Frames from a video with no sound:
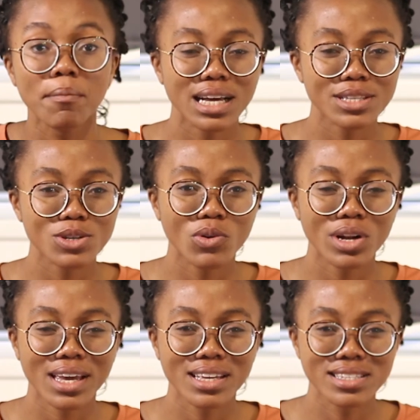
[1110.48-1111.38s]
that's
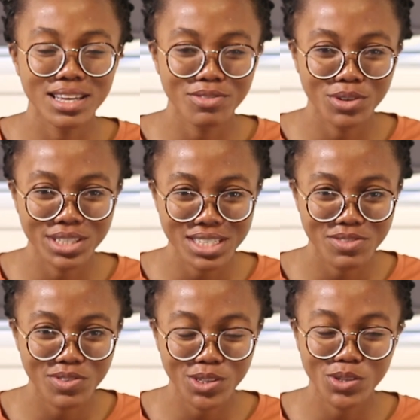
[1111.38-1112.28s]
all i can say for
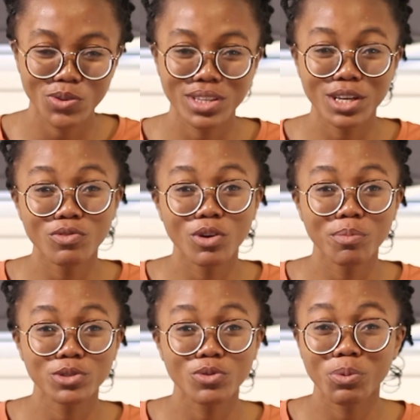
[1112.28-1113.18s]
this video thank you
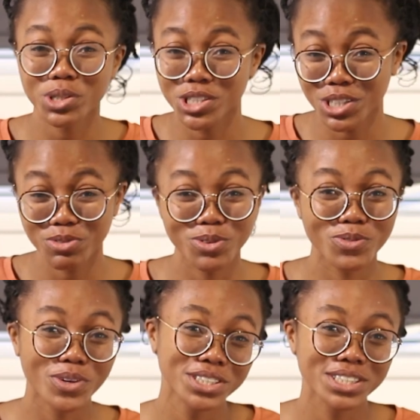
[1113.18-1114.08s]
very much for watching if you
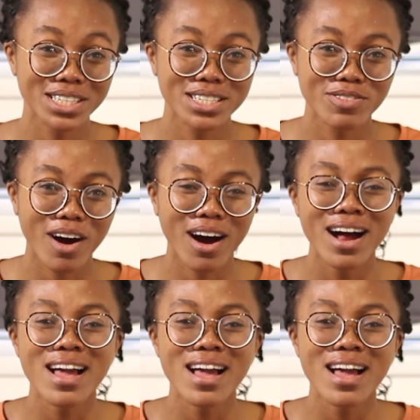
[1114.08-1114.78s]
watched this far